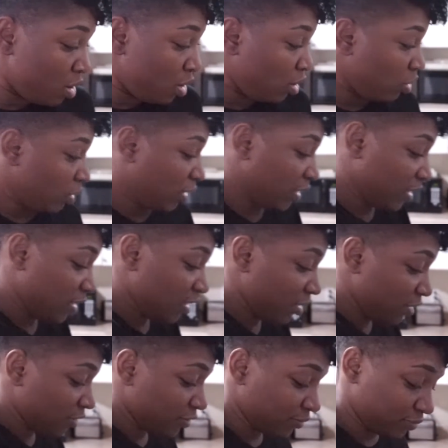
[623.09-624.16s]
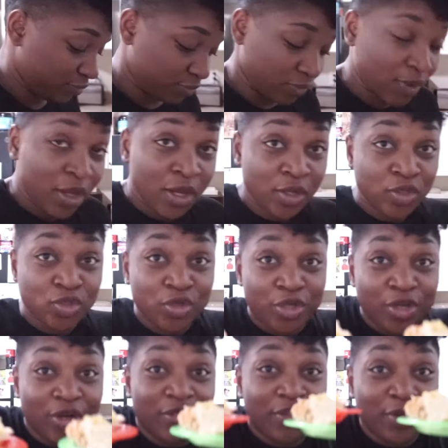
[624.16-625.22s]
Okay, so
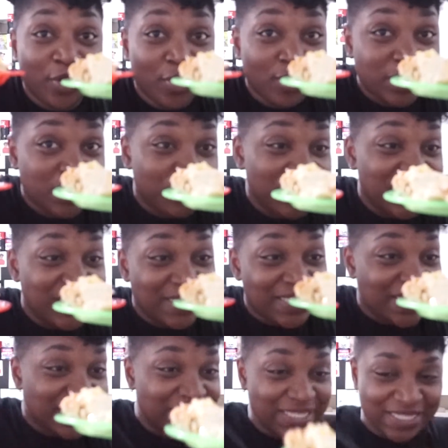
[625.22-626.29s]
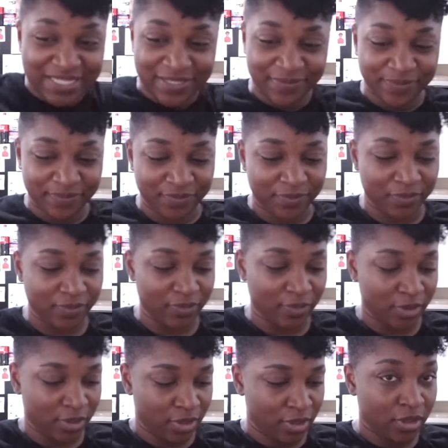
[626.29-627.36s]
here are the girls' pizzas.
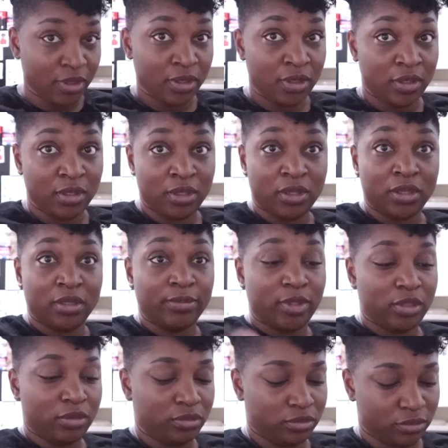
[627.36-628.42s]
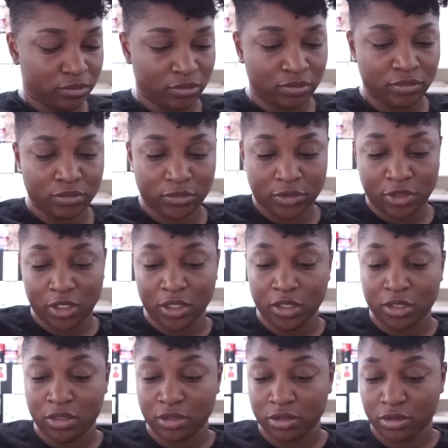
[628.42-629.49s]
Let me
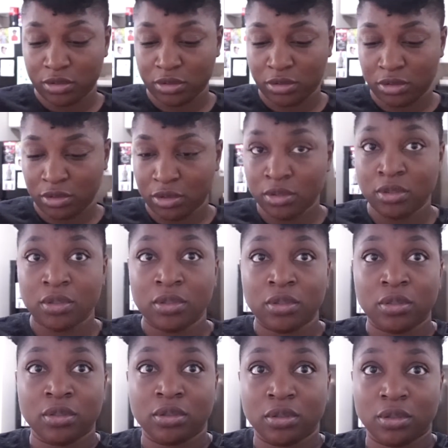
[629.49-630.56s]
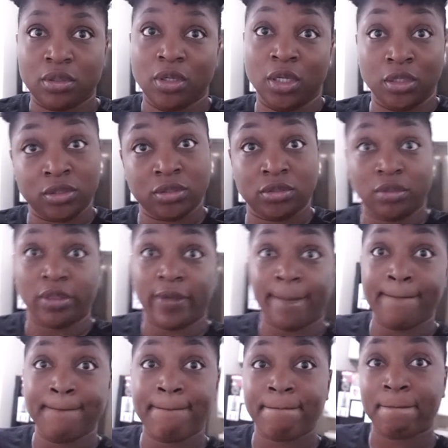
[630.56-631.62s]
take it to
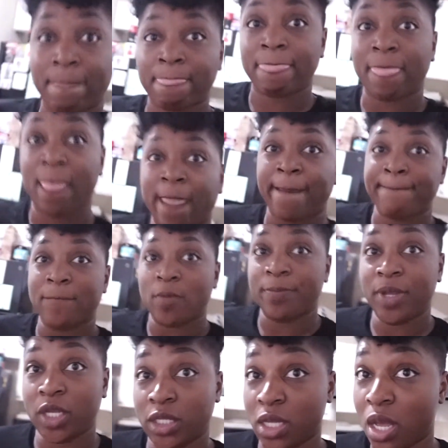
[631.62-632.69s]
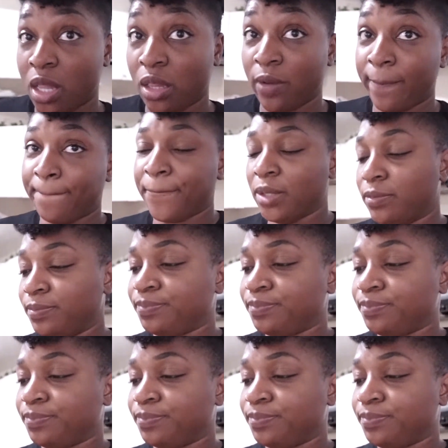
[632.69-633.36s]
them. I'll pick y'all up.